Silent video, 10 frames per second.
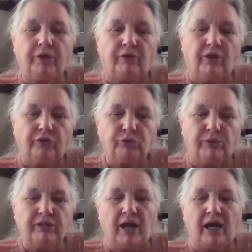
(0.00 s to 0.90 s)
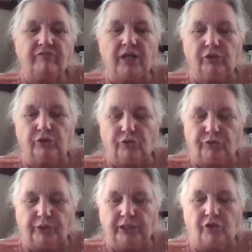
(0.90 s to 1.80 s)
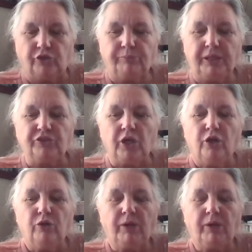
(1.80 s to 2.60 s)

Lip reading: they're either $25 or $30 a piece.